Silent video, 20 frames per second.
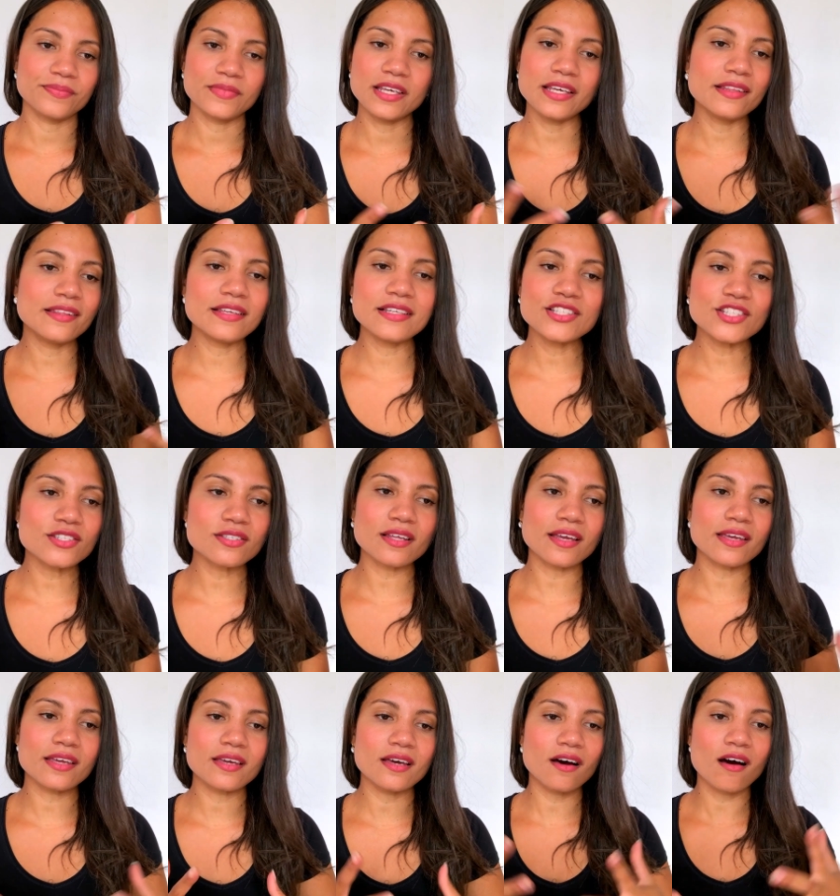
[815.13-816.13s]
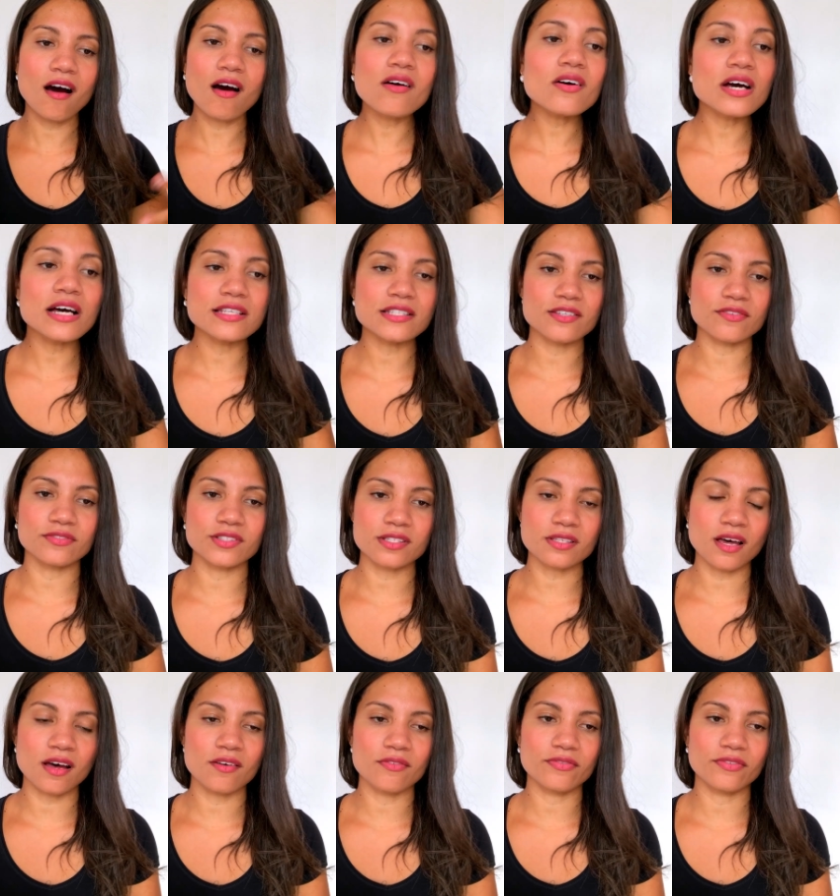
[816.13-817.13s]
he teaches like all kinds of
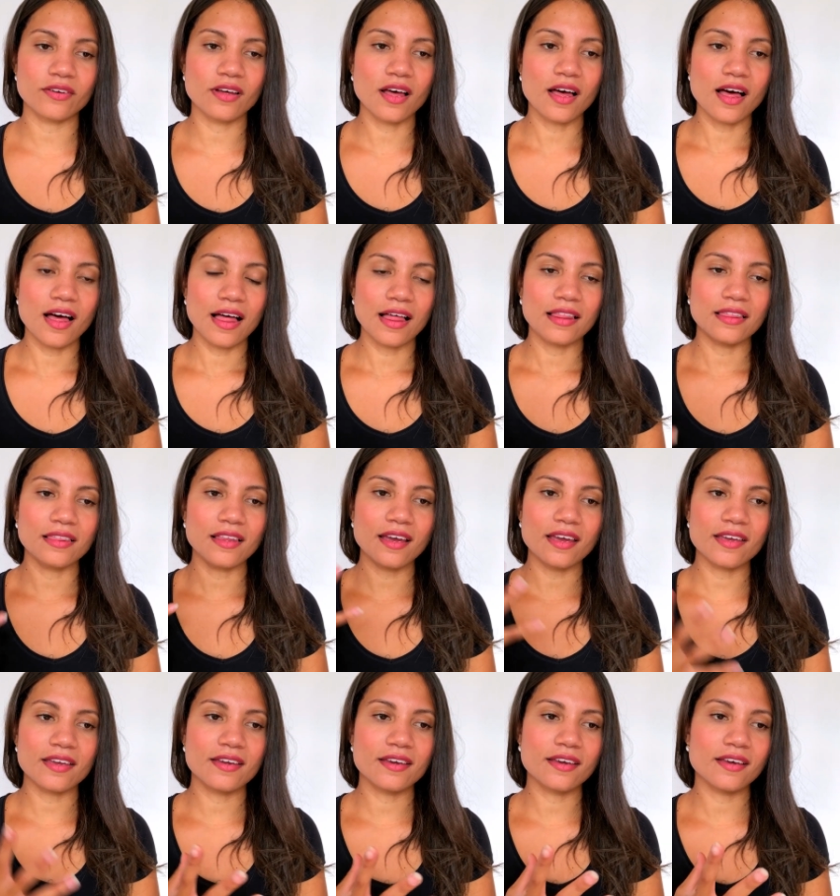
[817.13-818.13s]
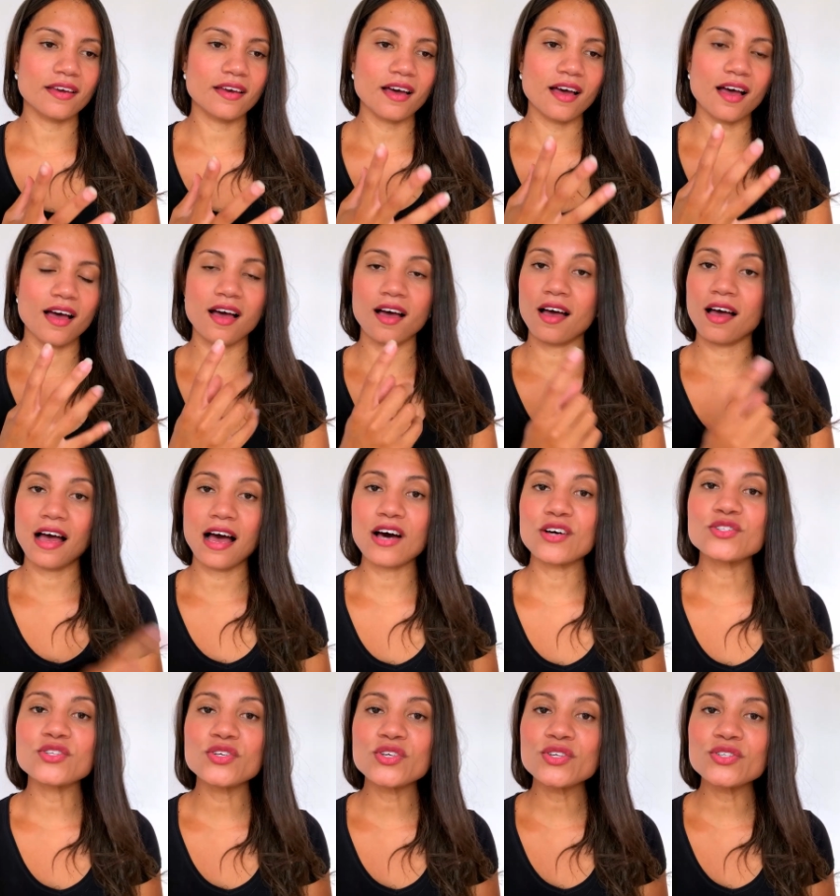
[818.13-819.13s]
stuff, like
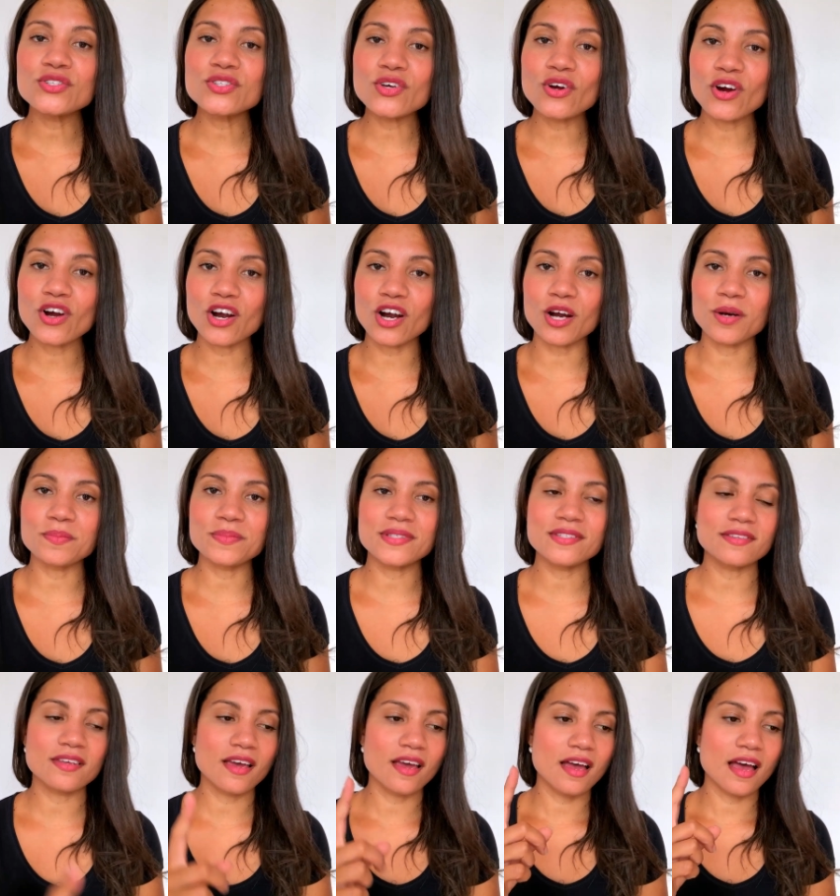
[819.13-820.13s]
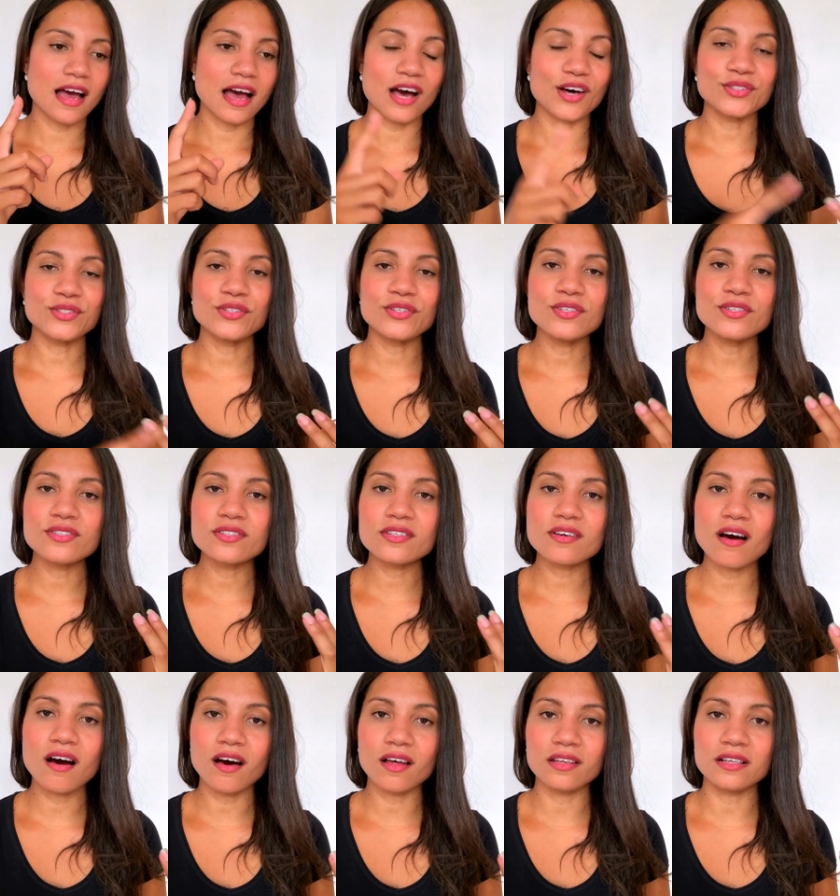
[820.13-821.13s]
how to use herbs, how to use
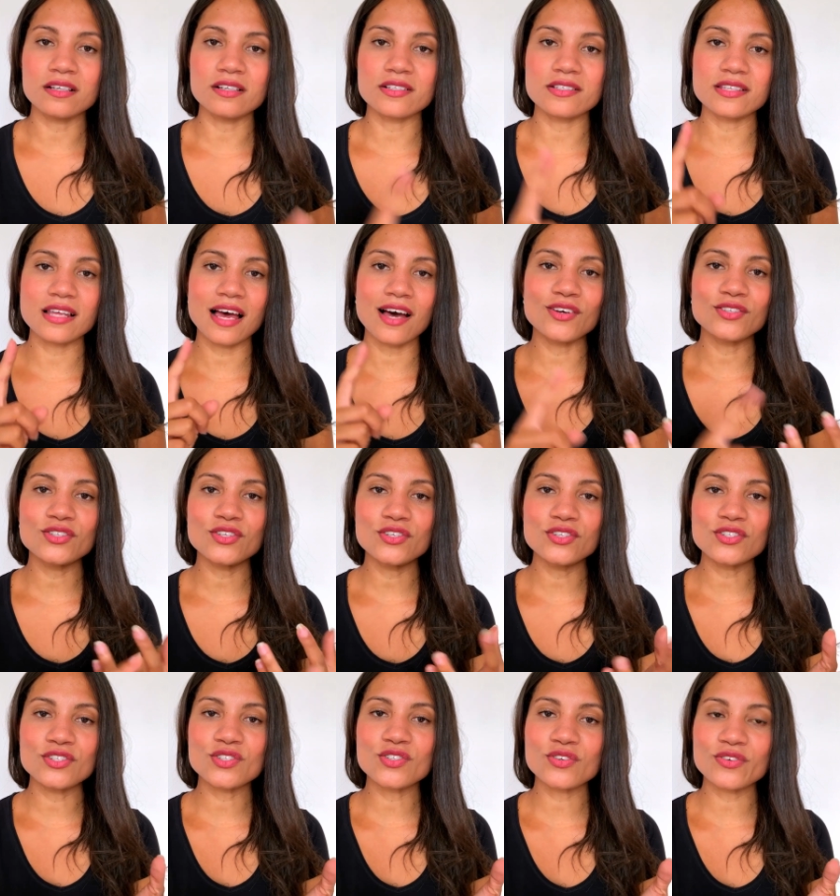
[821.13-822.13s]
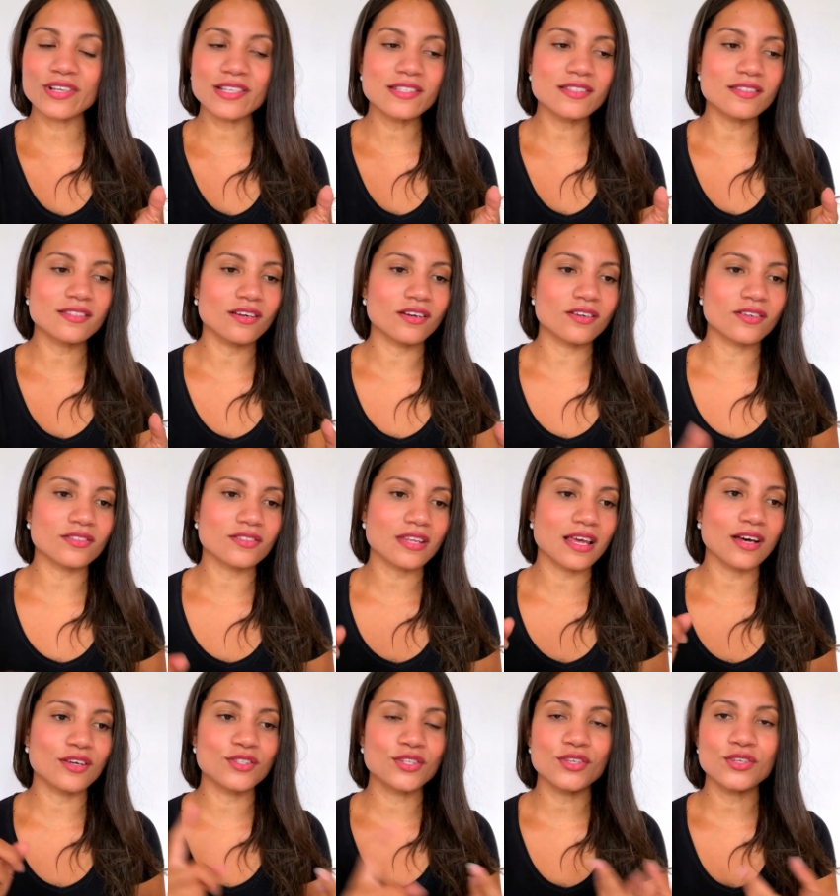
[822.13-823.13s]
colors, how to use crystals,
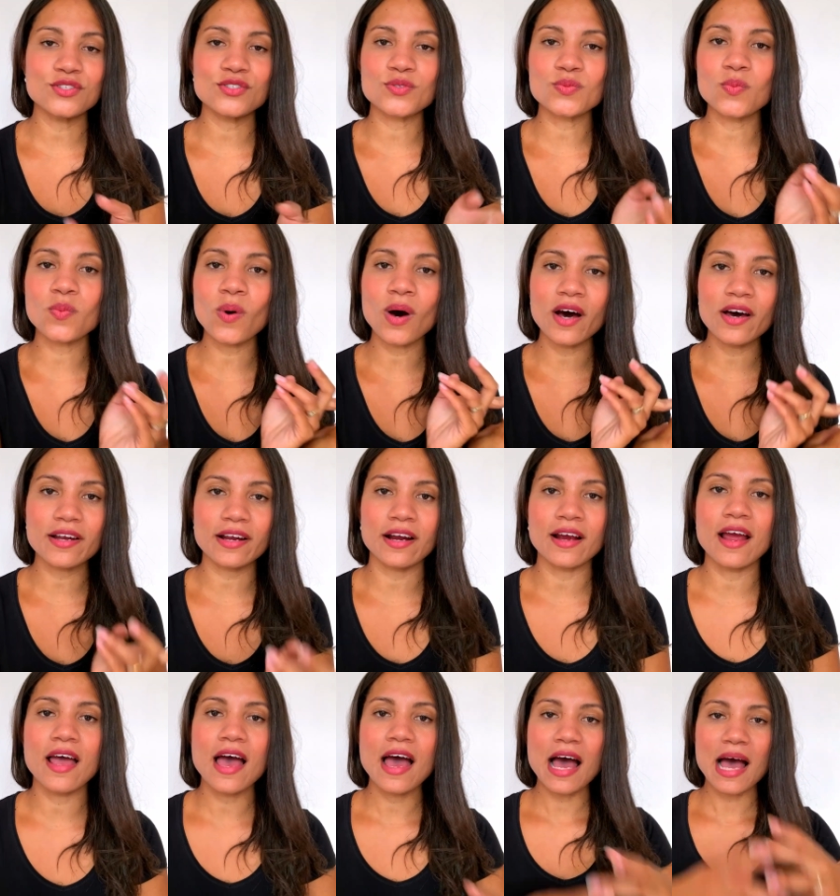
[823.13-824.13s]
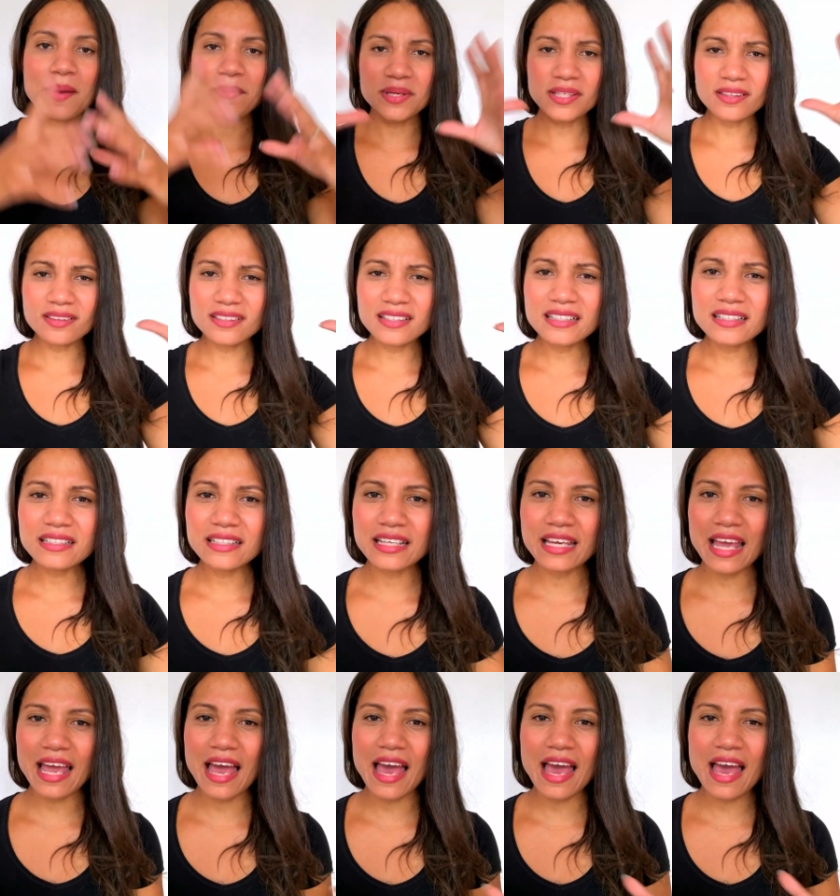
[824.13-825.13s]
how to use water. I mean,
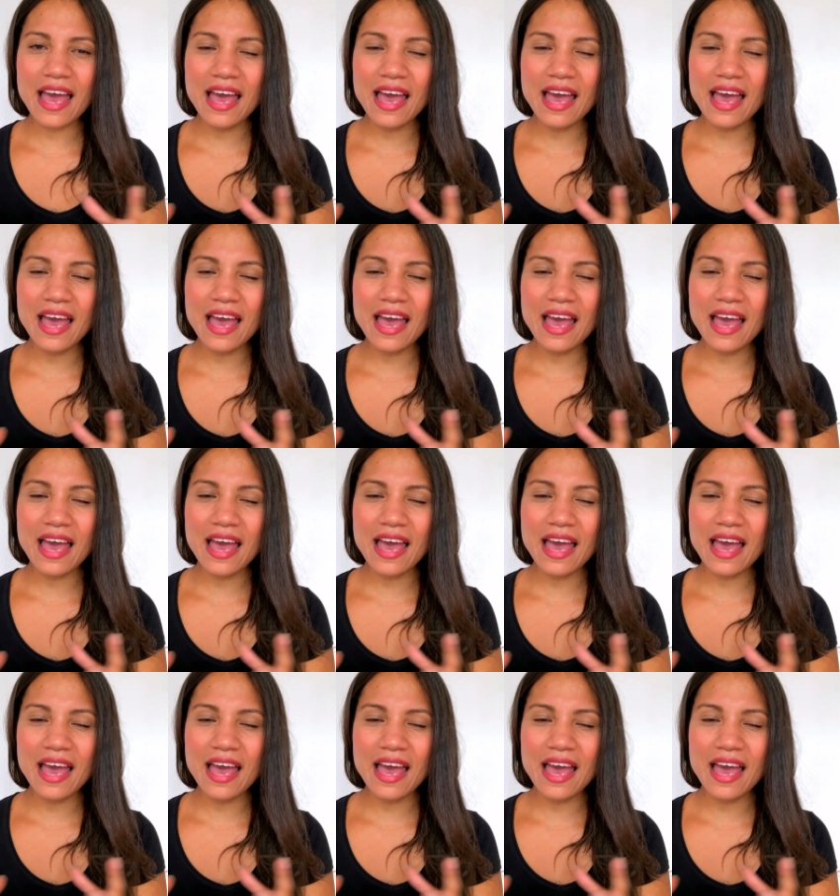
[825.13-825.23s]
literally